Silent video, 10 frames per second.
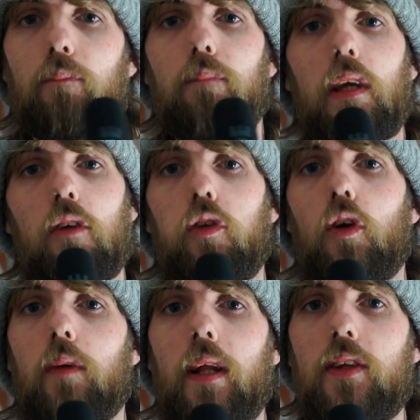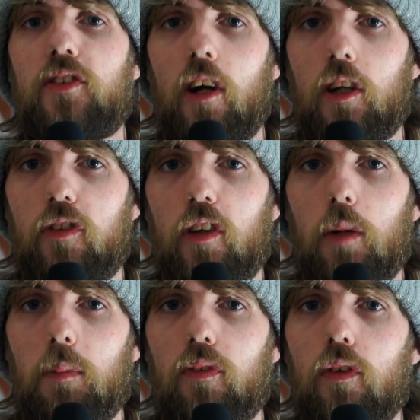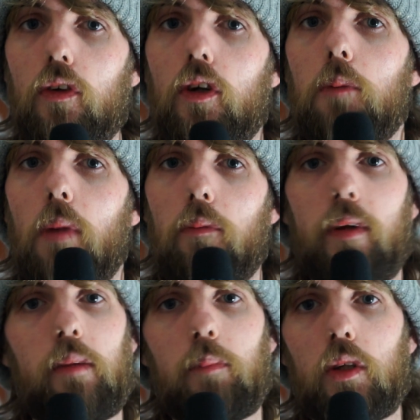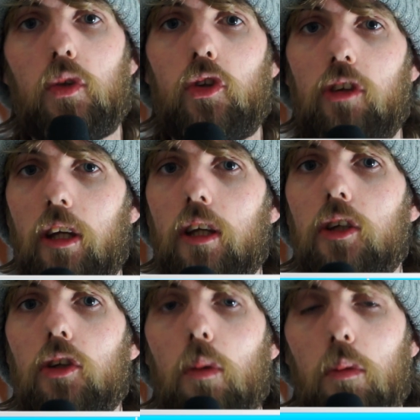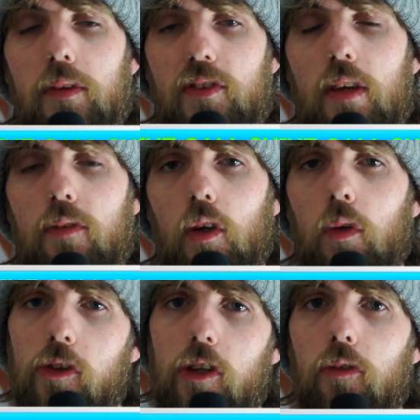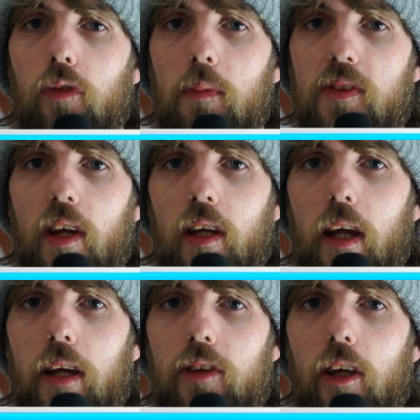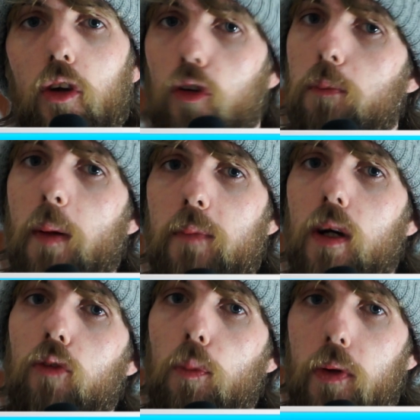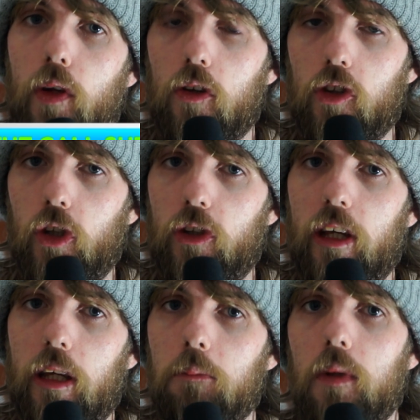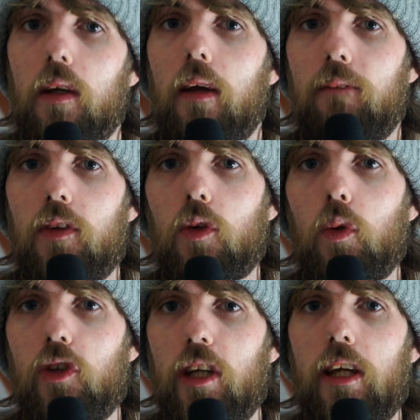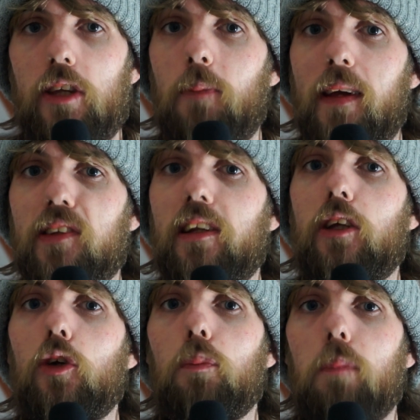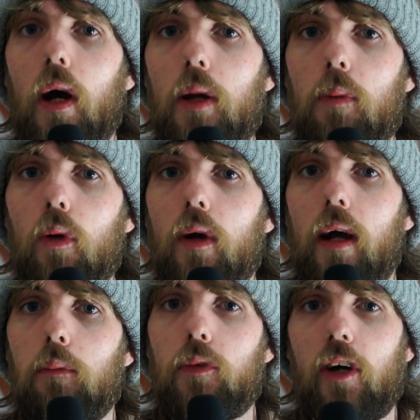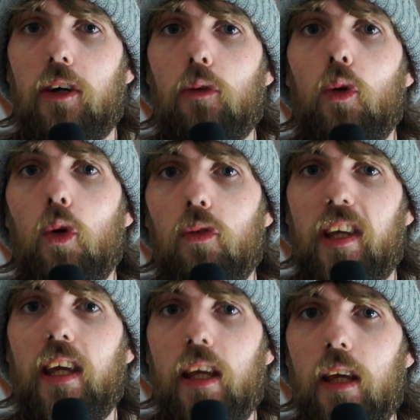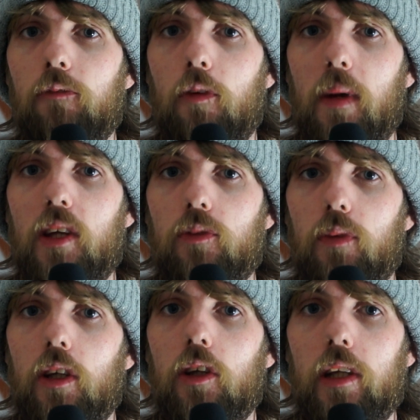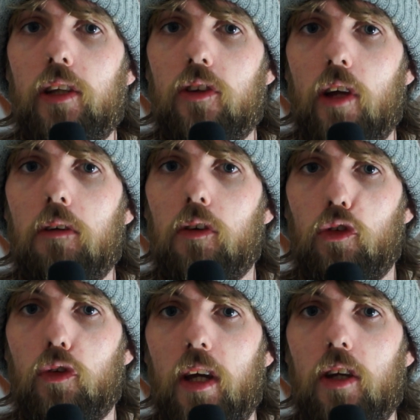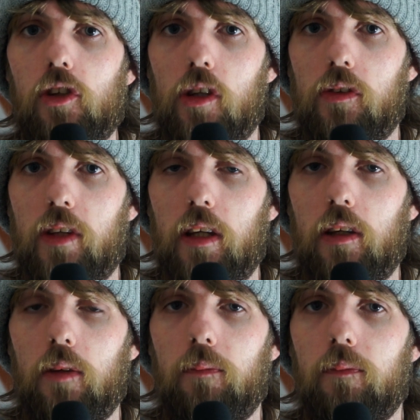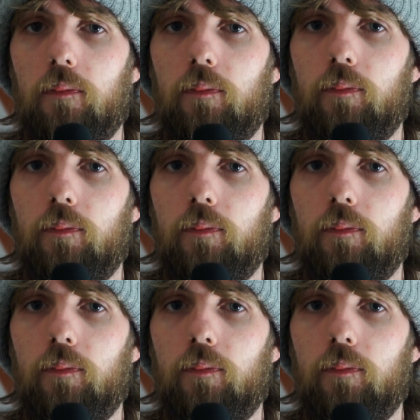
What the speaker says: Being a floor runner starts the night before by reading the call sheet. You will receive a call sheet from a second AD or a member of a production team. This call sheet is basically your Bible and will tell you all the key information that you need to know on your day of shooting. On the